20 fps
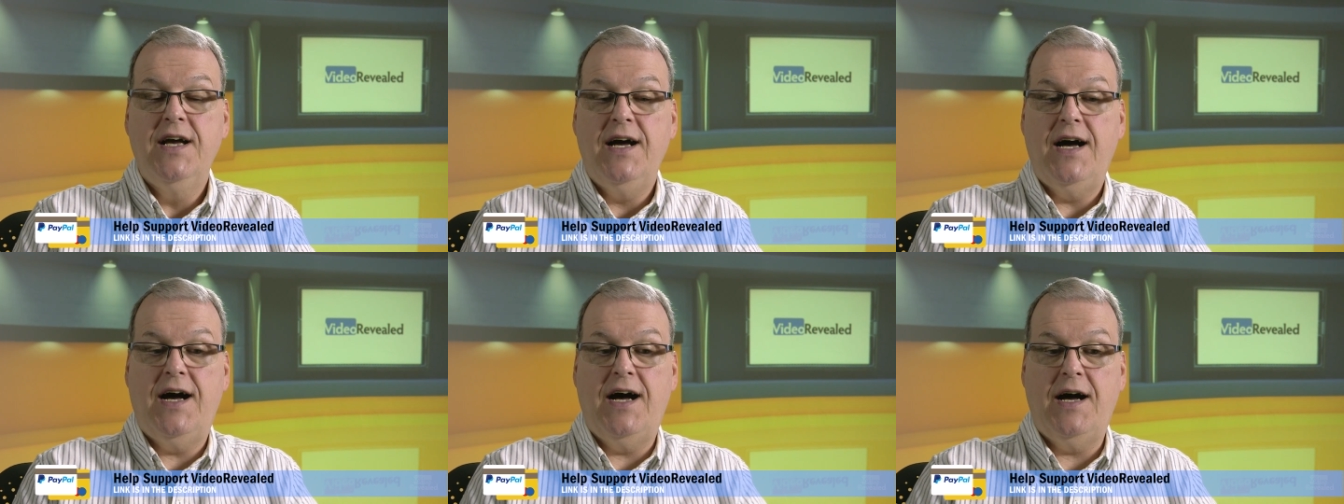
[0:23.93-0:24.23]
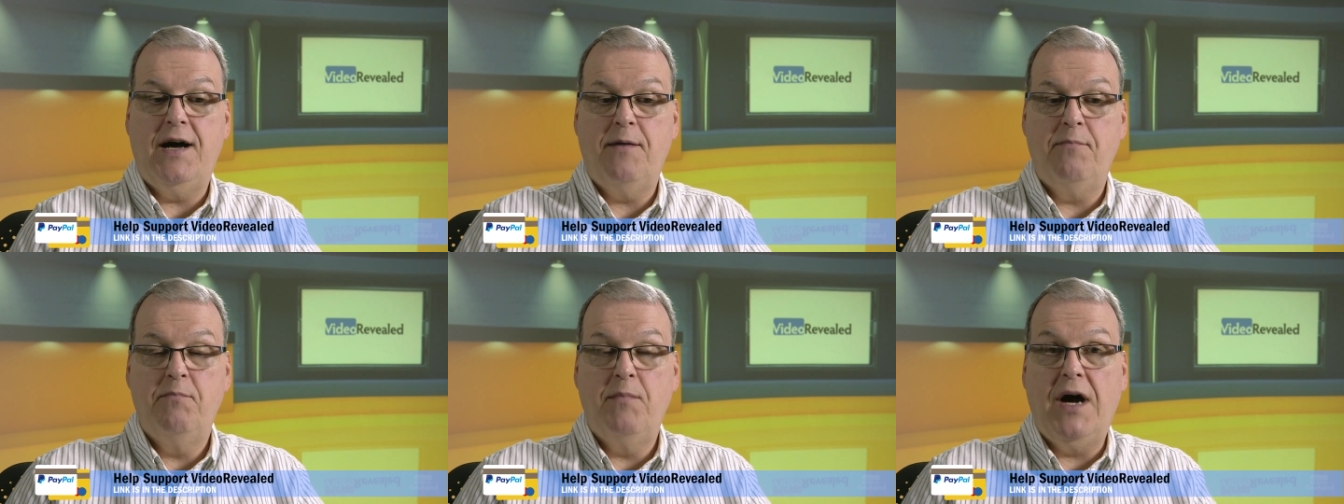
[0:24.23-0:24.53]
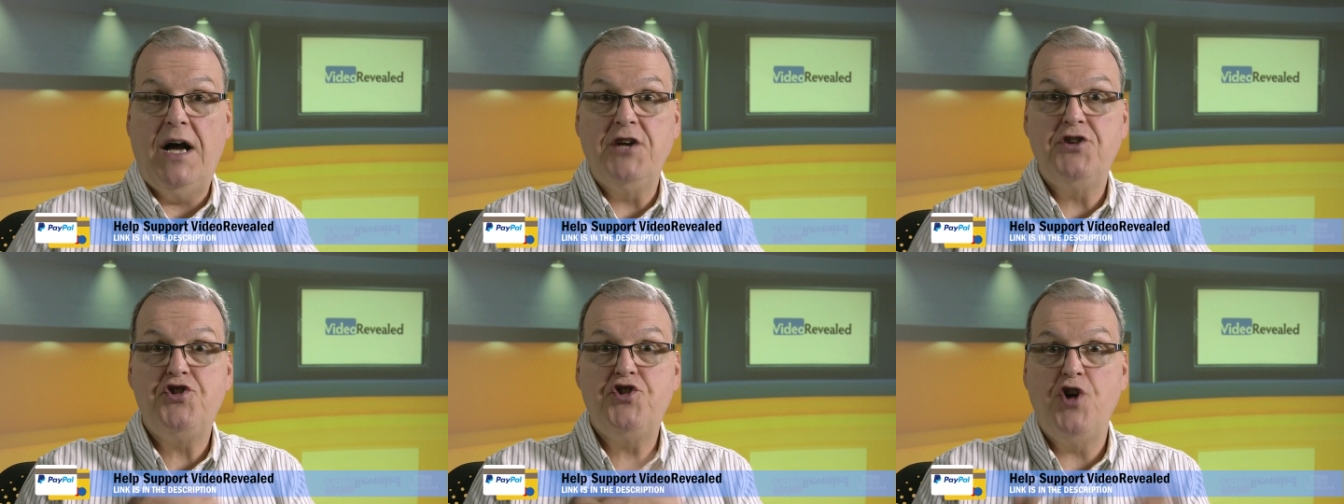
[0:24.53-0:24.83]
Uh,
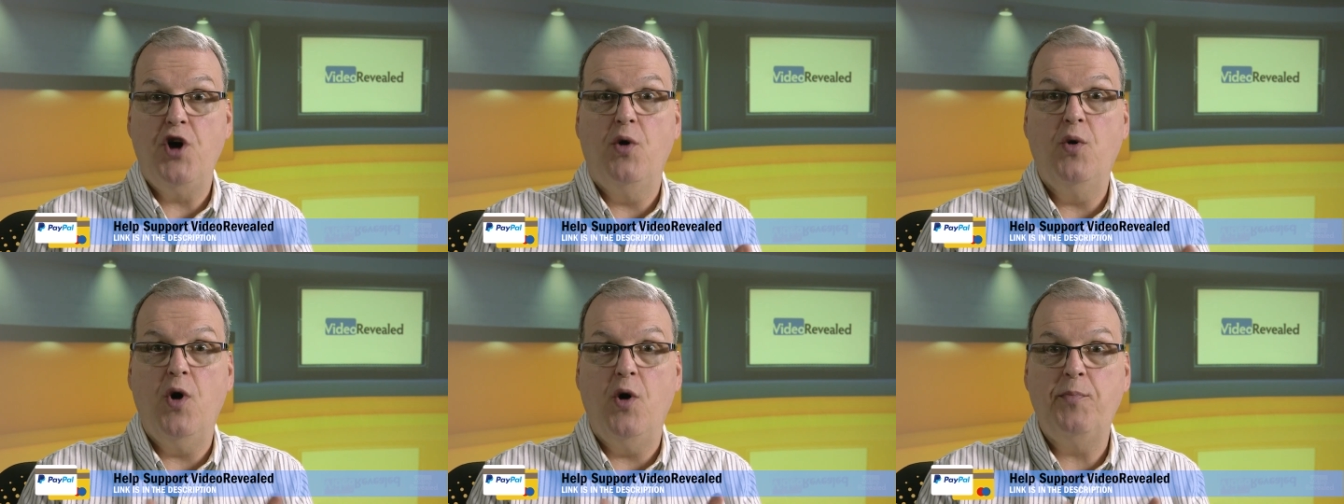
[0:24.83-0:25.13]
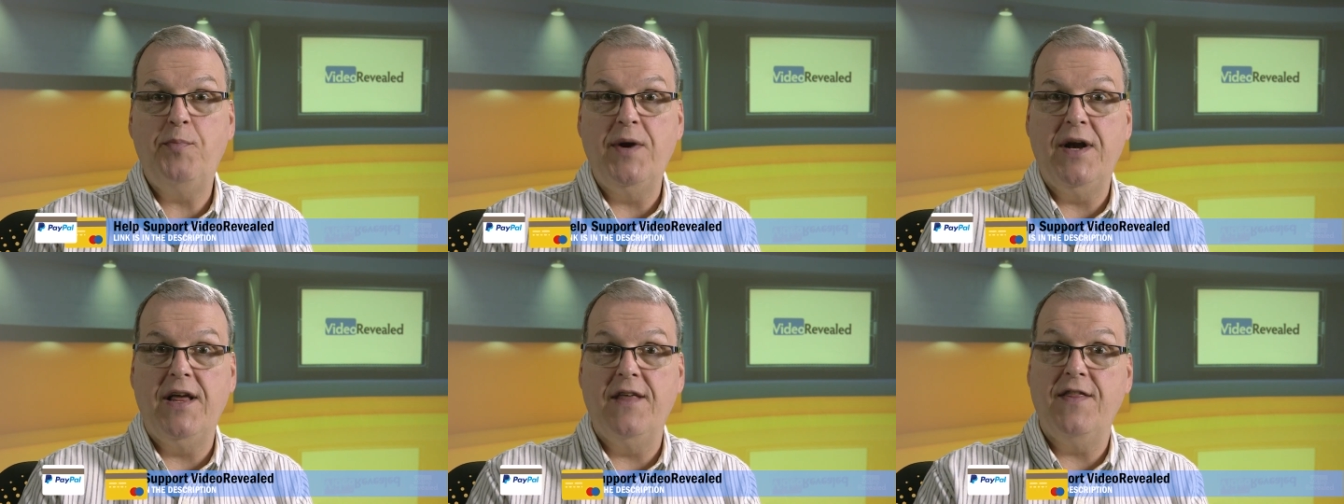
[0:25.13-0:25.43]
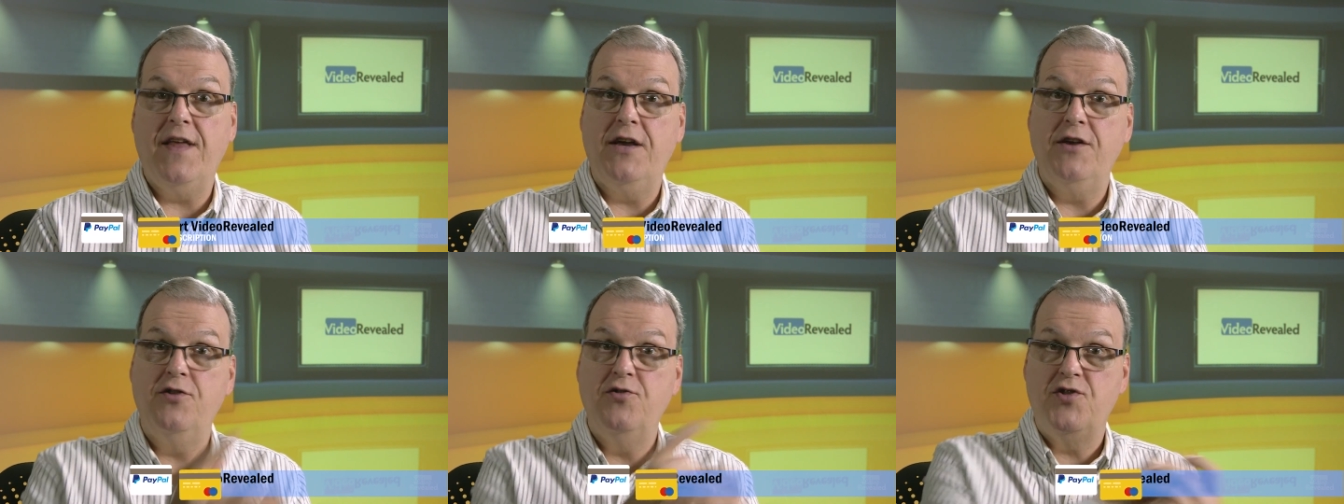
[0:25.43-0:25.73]
my show
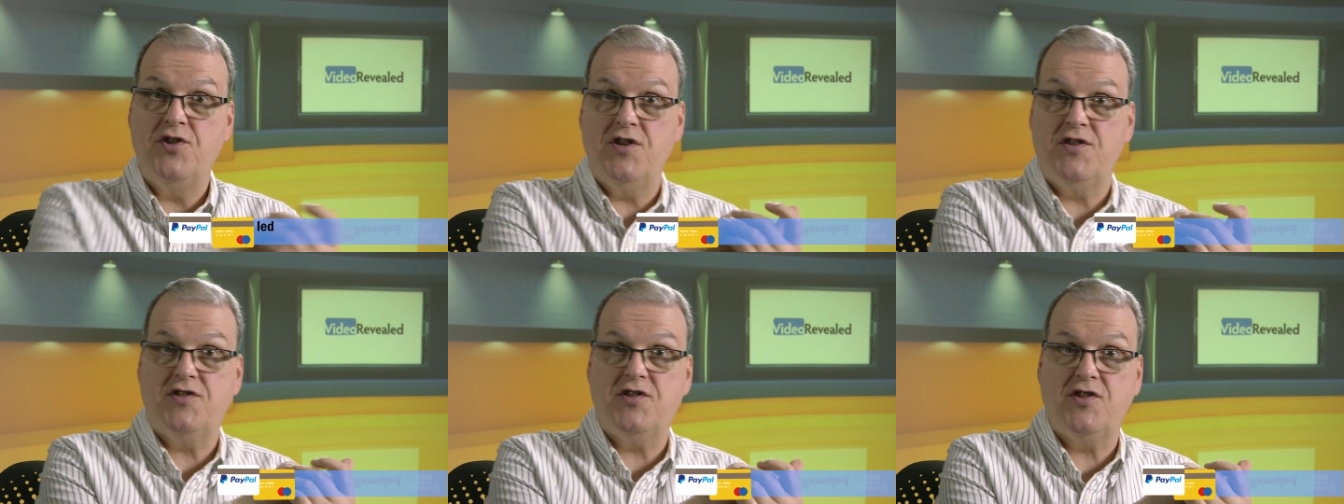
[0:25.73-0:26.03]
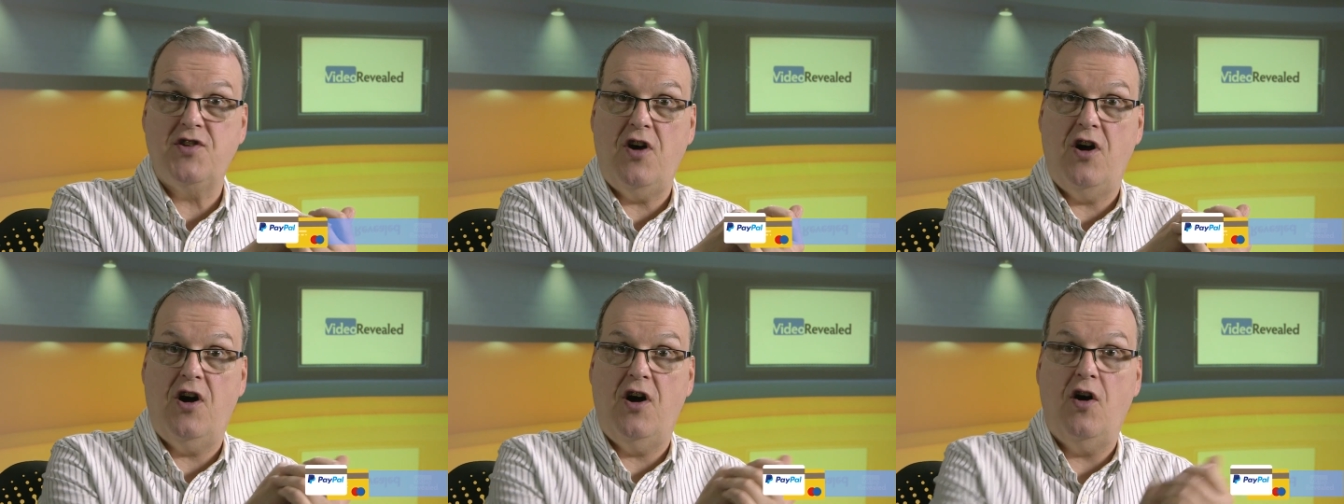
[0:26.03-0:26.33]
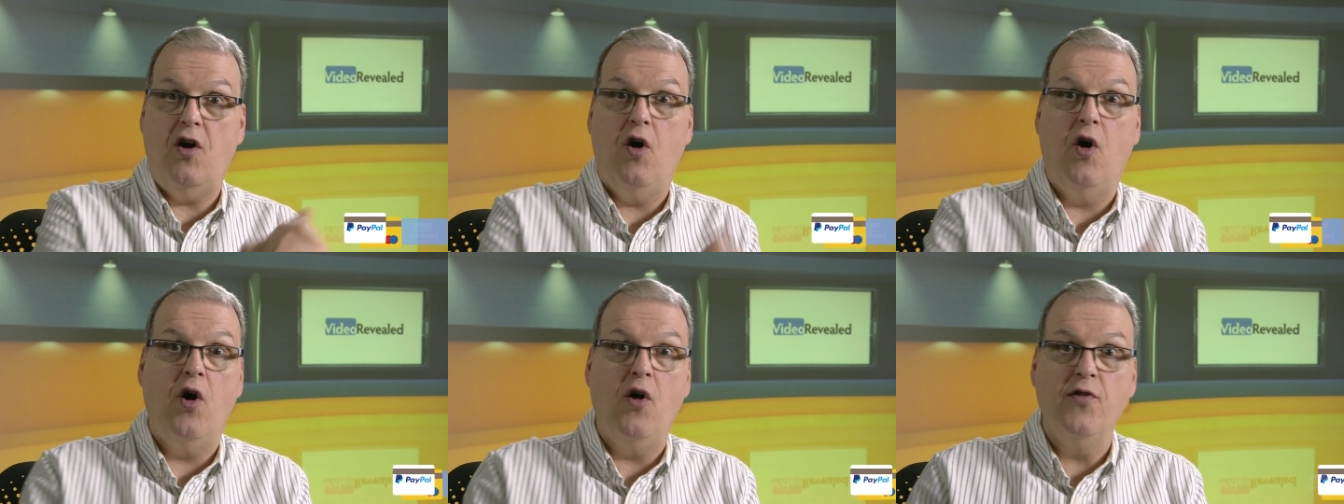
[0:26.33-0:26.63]
opening that you just
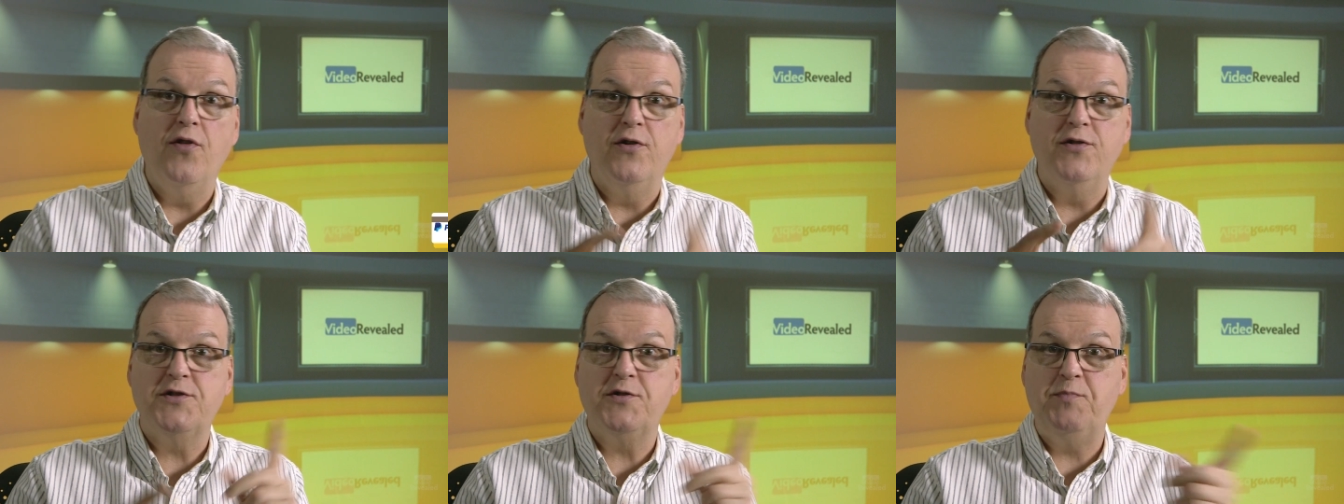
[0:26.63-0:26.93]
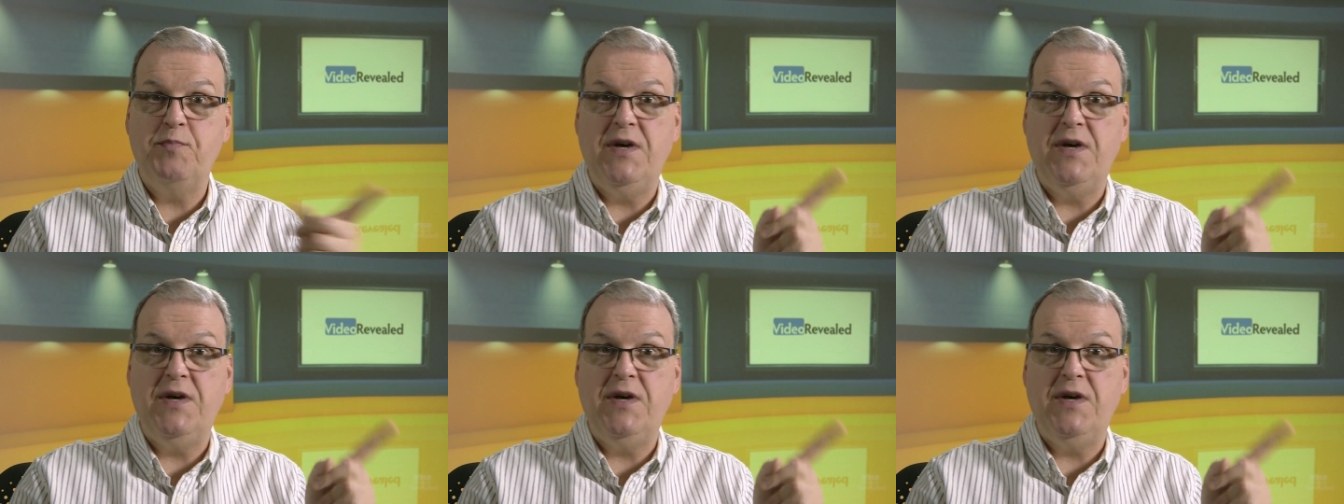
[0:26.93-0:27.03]
saw, all those